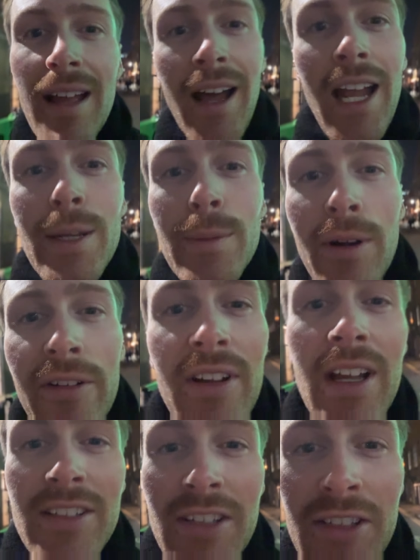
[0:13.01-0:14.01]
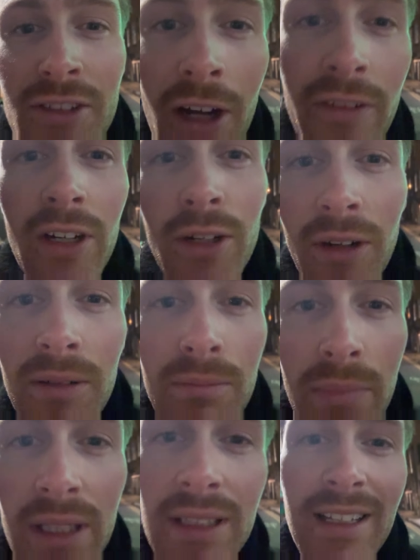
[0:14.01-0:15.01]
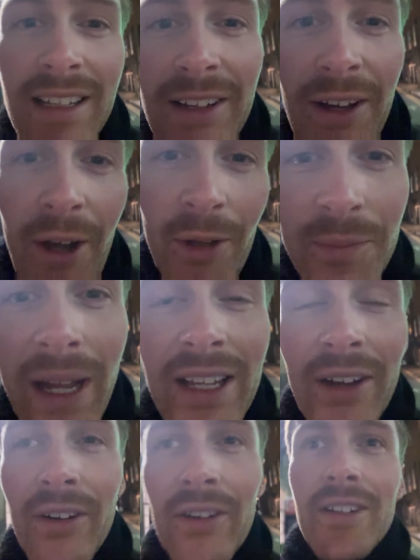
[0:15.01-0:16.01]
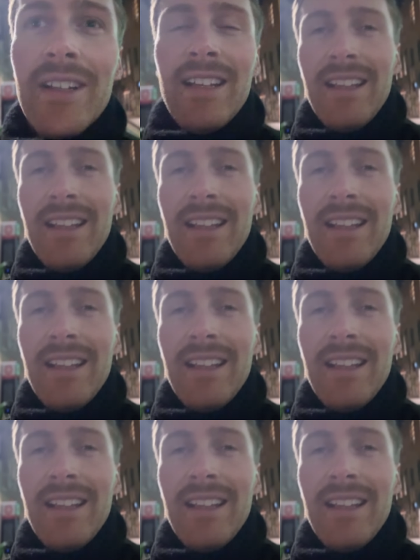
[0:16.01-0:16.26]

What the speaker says: and I'm off to scoff a crumble on my own